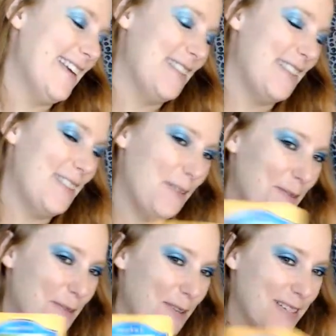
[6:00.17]
Three
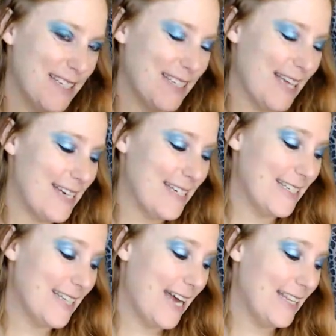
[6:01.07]
of Roses I
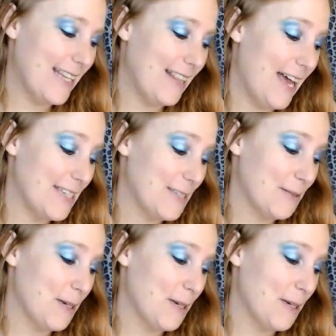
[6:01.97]
just had in the last reading,